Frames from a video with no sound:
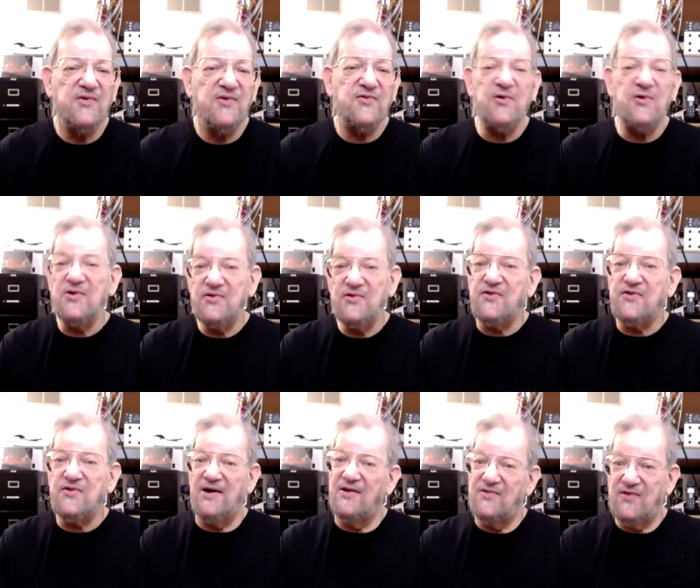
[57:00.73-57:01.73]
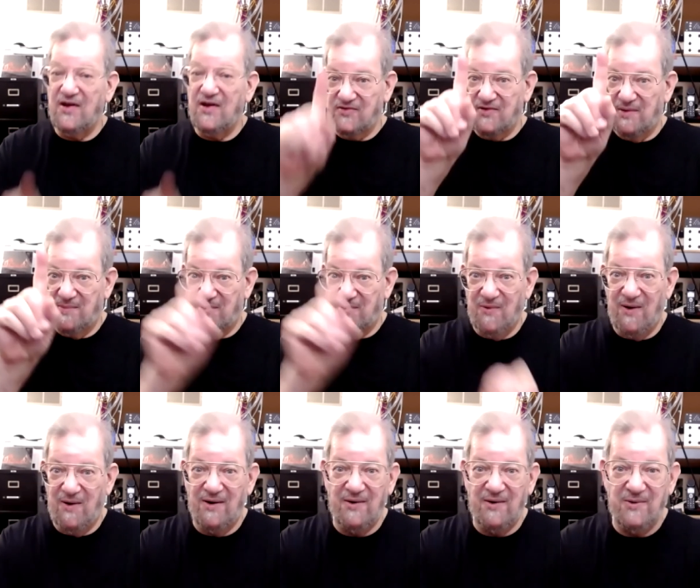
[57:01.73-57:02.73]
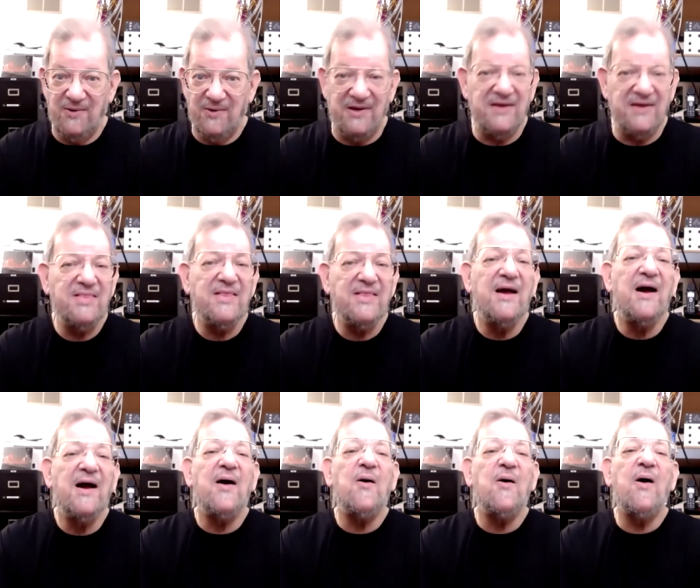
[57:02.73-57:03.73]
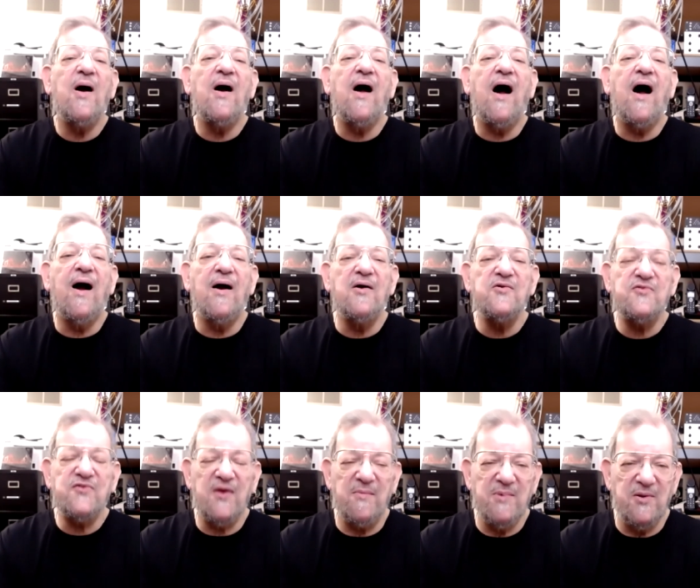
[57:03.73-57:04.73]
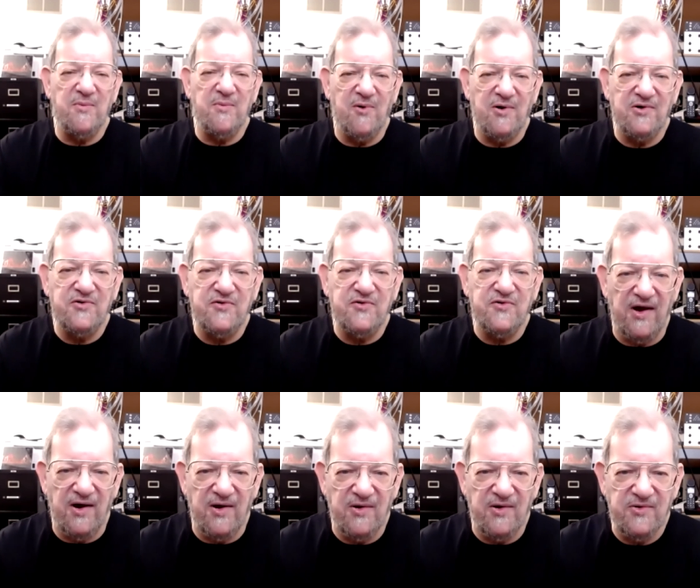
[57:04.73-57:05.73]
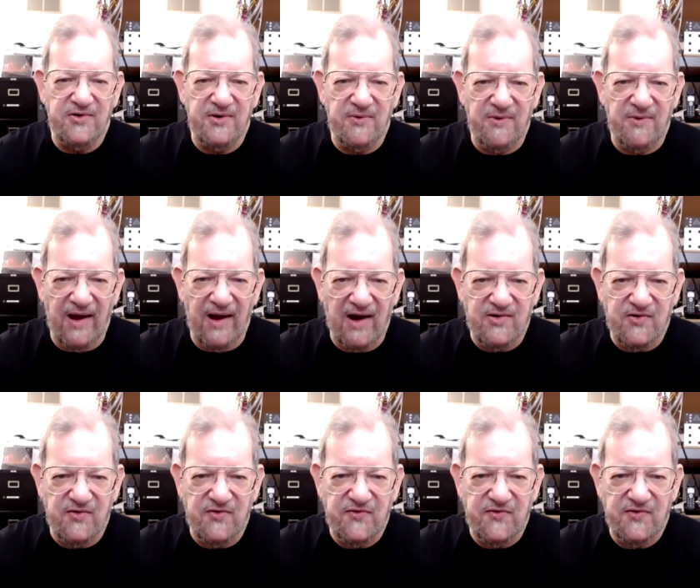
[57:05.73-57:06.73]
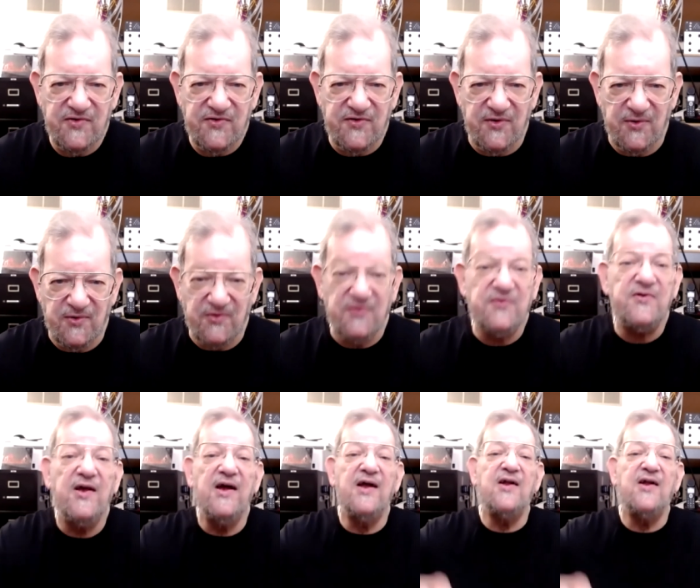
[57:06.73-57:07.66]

So you can start on test number one early are some of the more challenging reactions for students.